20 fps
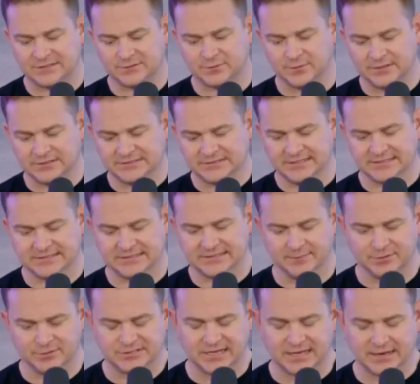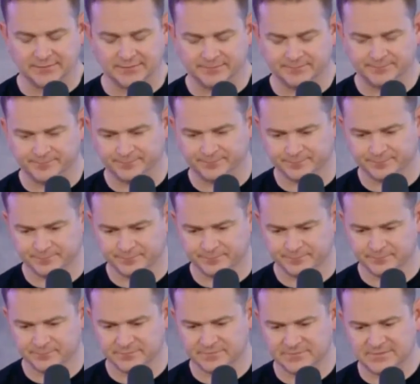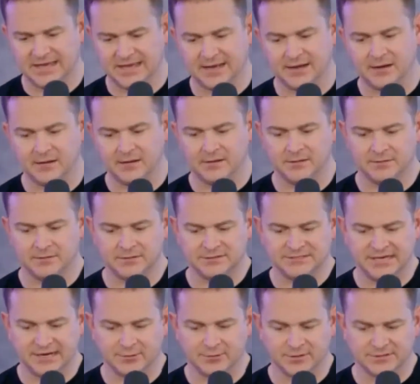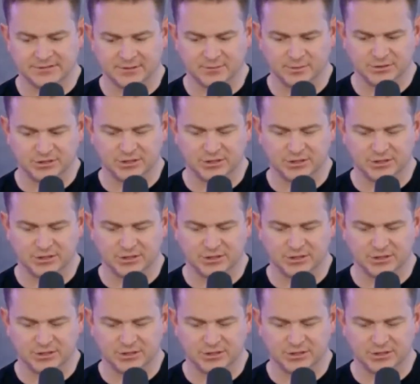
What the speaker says: is this, number 10. 10 secrets I wish I